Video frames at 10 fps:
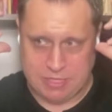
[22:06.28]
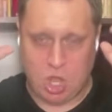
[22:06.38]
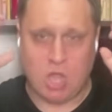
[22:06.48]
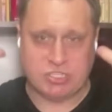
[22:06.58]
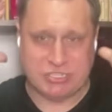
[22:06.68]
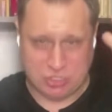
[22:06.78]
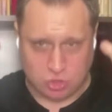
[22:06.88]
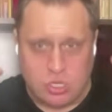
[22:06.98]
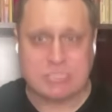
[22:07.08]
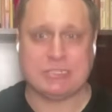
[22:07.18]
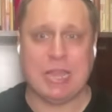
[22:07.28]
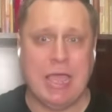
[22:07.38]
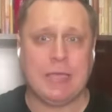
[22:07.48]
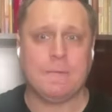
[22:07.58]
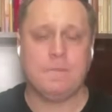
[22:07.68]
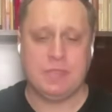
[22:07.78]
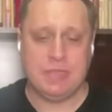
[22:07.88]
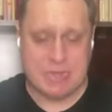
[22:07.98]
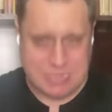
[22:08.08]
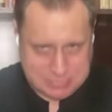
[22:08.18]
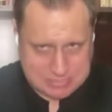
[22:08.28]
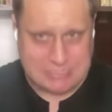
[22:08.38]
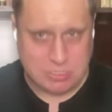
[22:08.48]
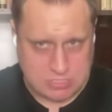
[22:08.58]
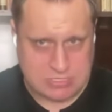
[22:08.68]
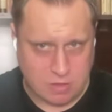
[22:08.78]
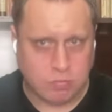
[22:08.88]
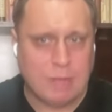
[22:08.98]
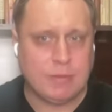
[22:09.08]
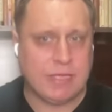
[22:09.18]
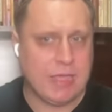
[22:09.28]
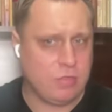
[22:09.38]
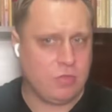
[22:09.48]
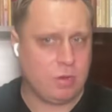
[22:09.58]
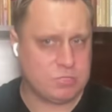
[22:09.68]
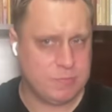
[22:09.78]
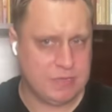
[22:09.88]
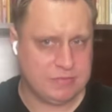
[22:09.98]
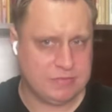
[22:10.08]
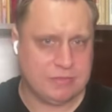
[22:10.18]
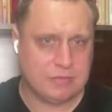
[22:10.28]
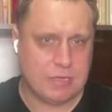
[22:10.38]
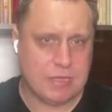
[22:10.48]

consciousness looks like, it is still self-replicating through our species.